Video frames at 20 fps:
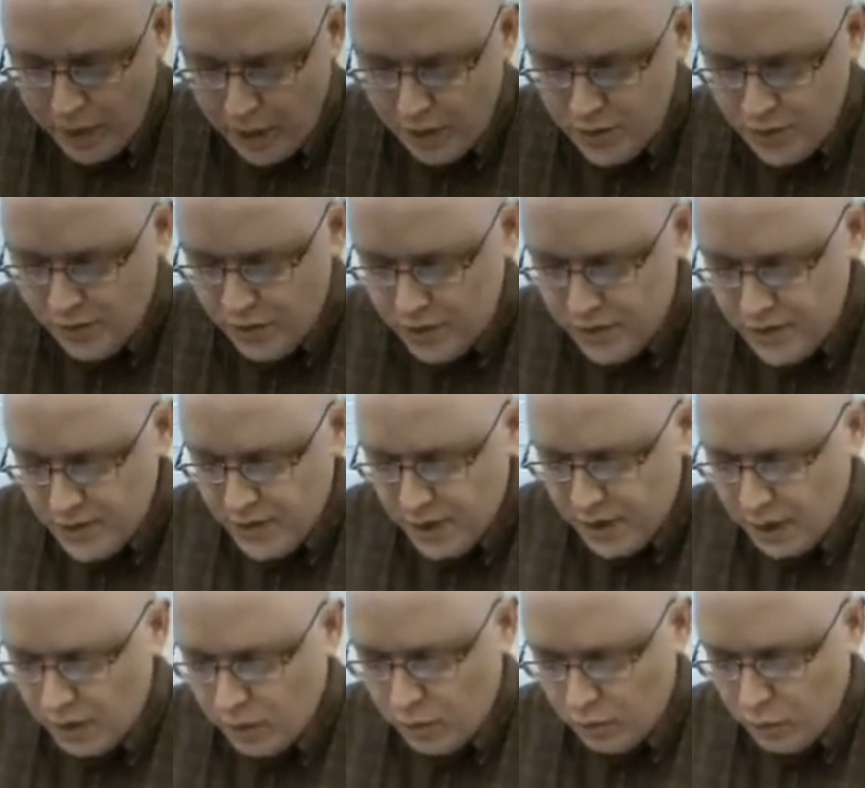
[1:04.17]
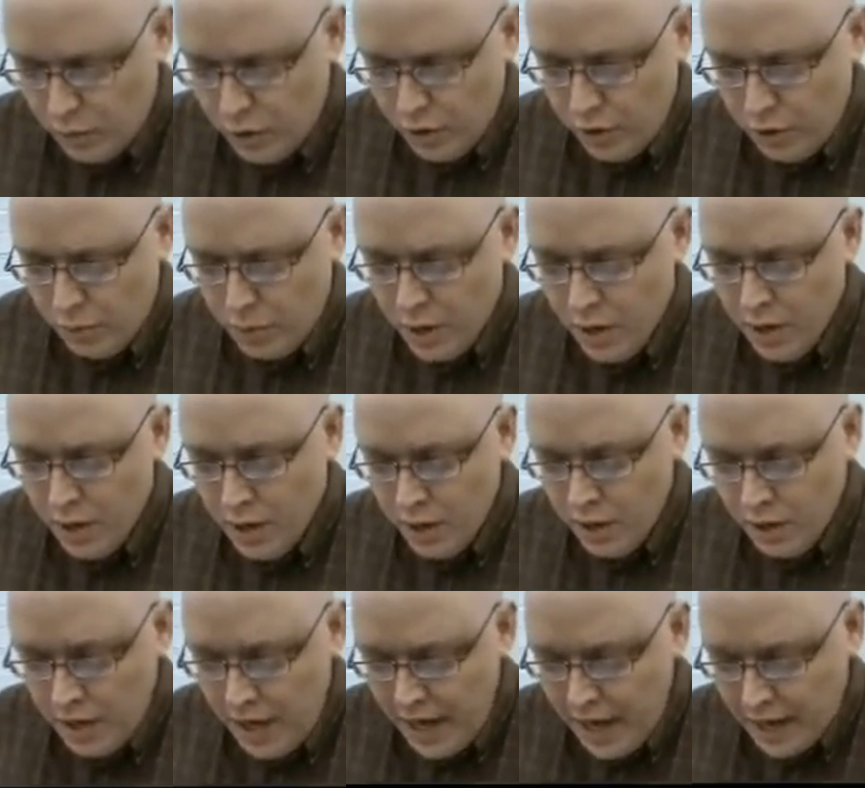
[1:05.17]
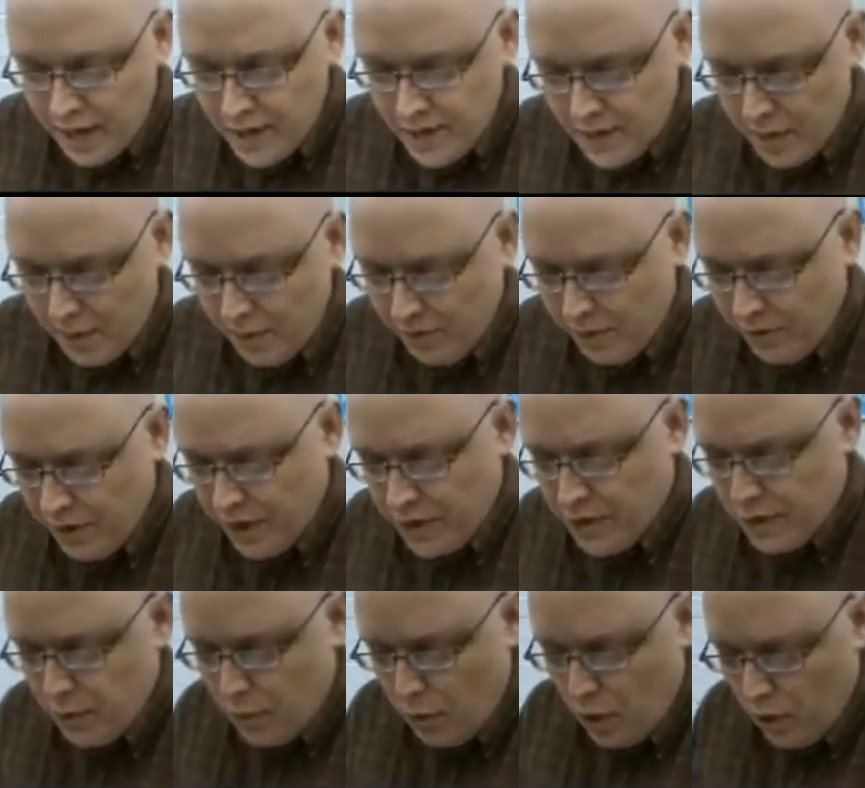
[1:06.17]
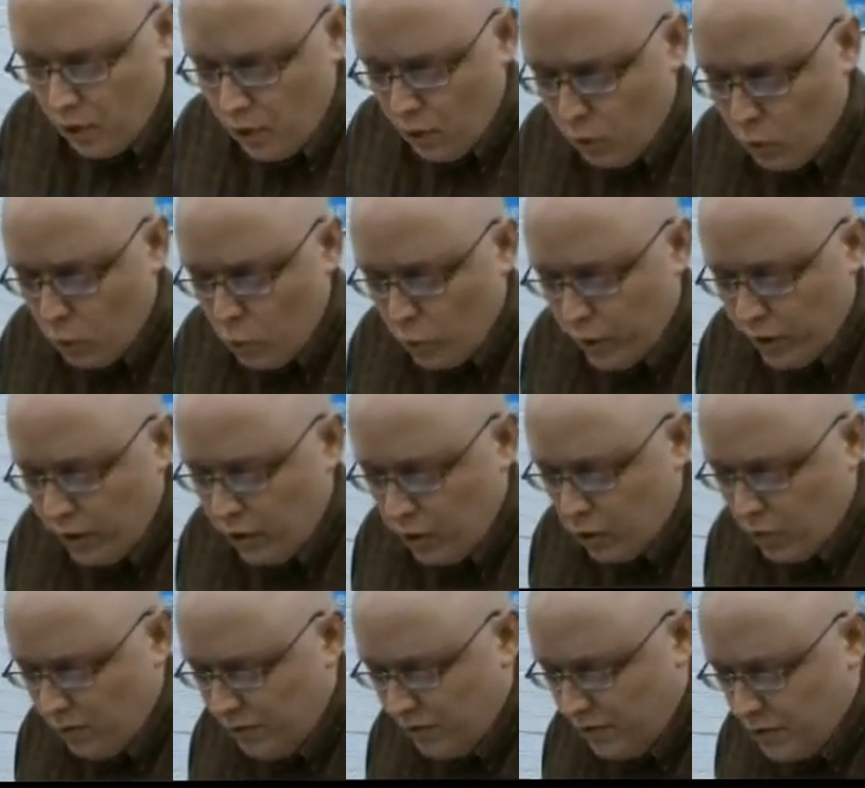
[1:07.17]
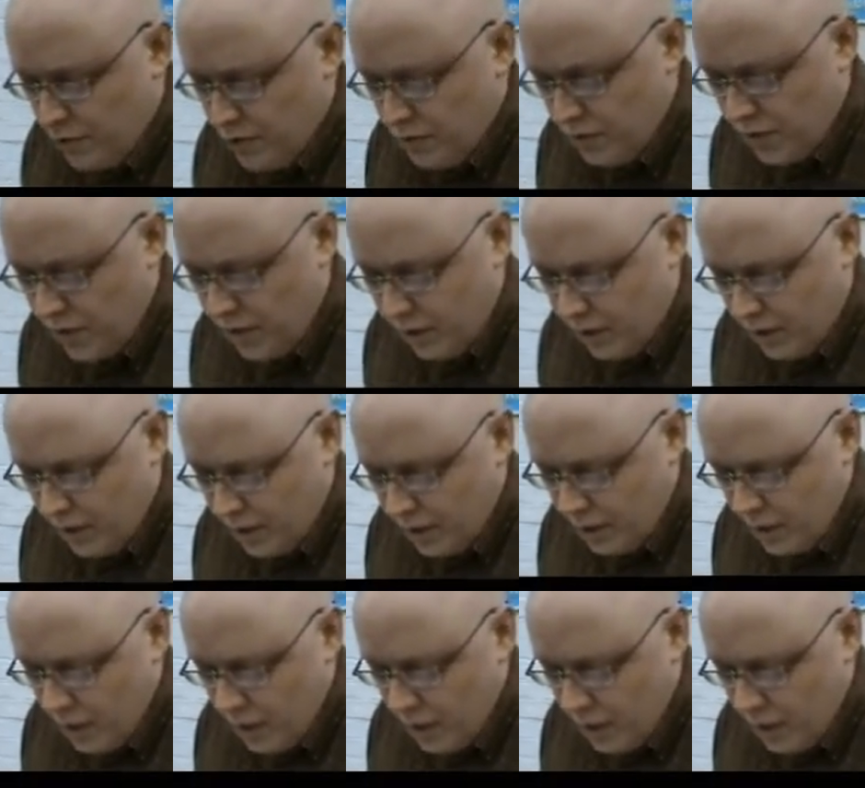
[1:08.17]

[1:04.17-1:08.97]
me out of this single room. Yes, I'm free tomorrow, will you come for a drink?